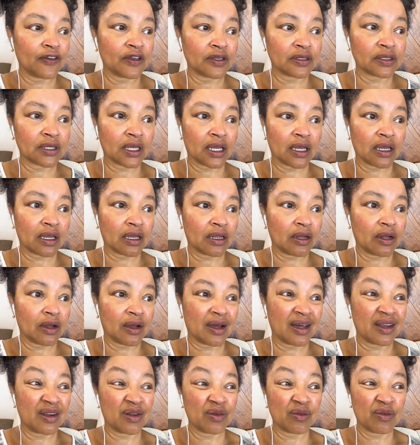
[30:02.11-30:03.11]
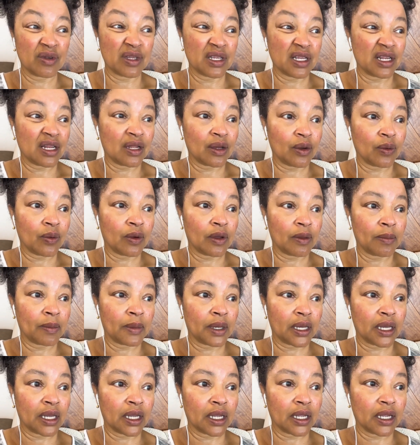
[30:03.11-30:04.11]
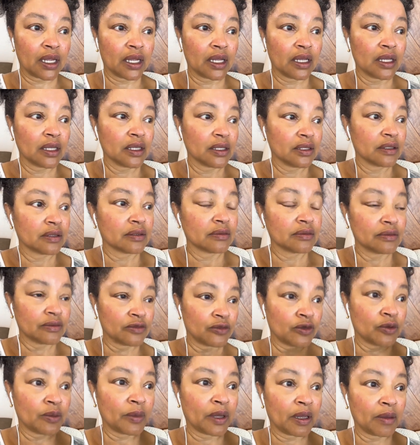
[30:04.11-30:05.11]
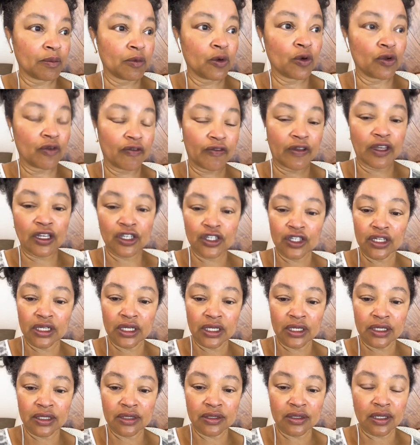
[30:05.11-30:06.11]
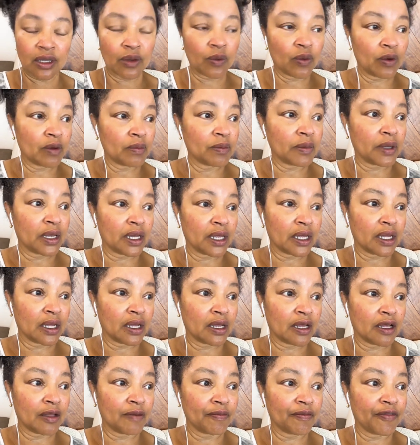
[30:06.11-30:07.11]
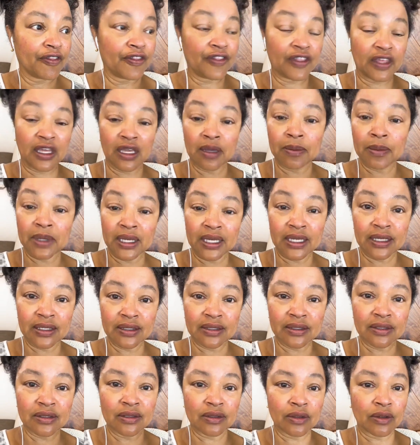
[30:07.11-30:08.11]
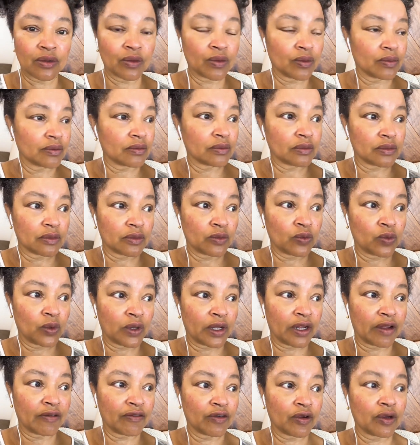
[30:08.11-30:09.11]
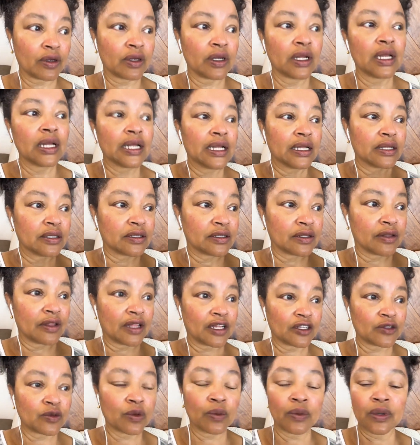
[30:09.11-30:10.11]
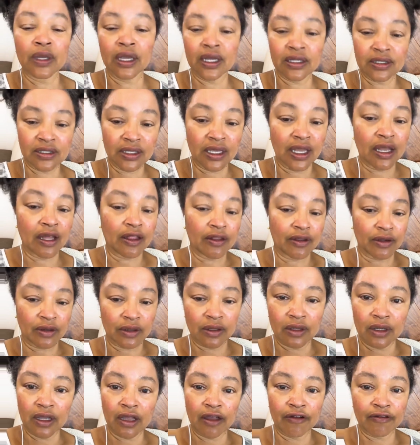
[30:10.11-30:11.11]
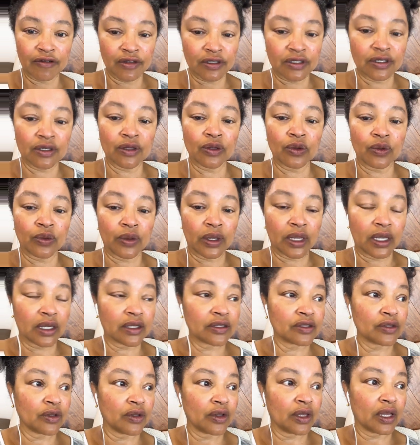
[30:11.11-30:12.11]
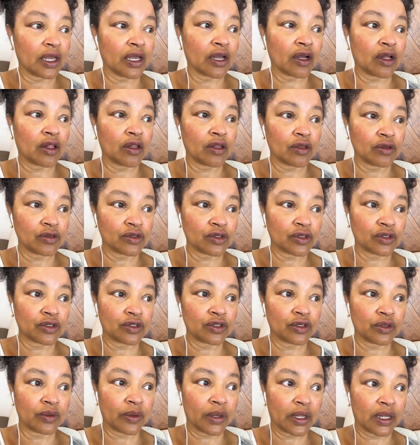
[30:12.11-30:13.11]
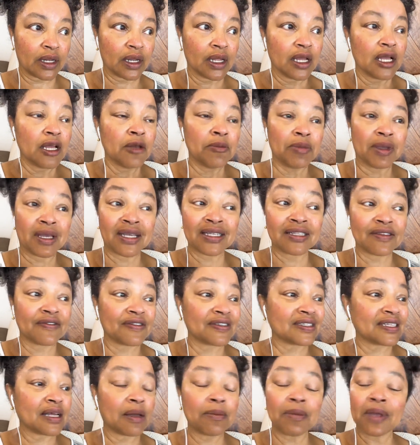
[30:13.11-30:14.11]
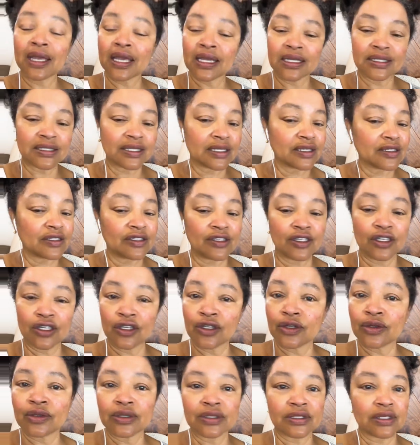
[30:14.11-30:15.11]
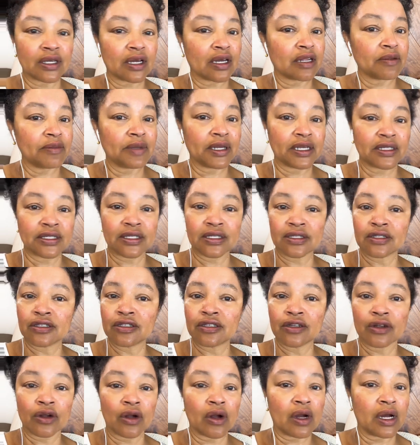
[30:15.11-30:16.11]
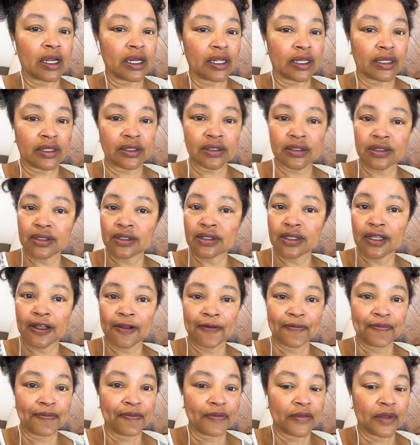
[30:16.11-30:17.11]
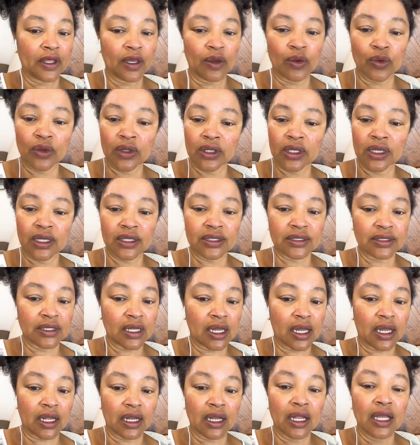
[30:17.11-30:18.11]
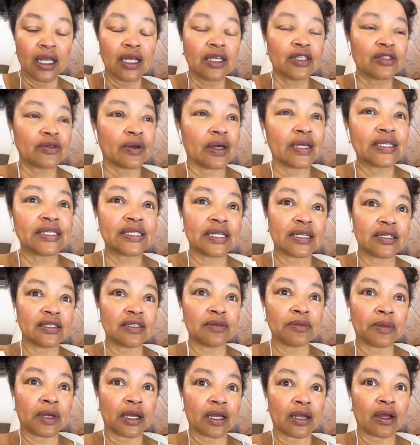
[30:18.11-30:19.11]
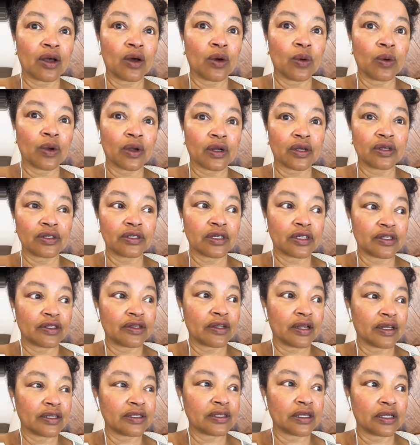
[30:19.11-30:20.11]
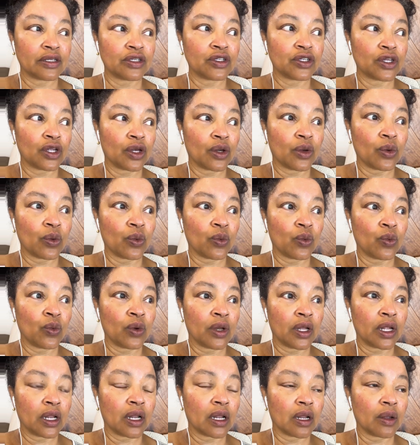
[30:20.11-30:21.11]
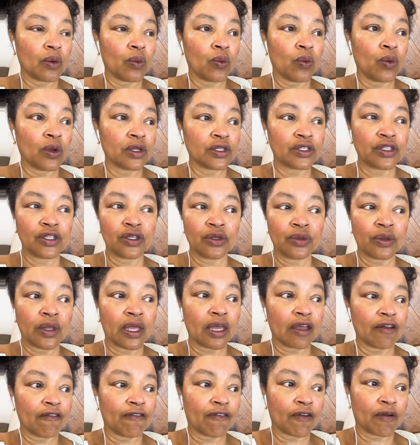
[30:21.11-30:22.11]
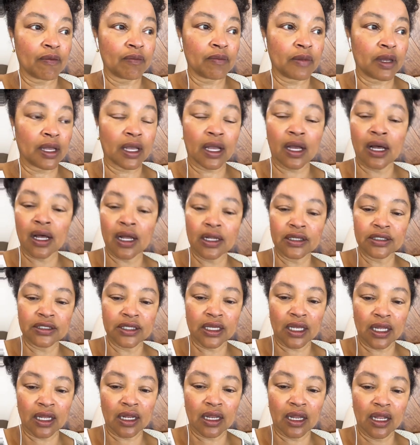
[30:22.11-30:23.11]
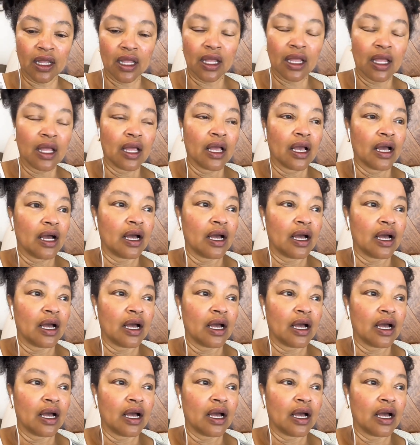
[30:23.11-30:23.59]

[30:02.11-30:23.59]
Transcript: It feels like, you know, I don't really know what my motivation is and what my theme is or whatever. So that's what we get together every single week, so you can get closer to it. Because if it's not making sense to you, it's not going to make sense to your audience. It really is not. So I said to my coworkers yesterday, I said, you know, what do you get from my content?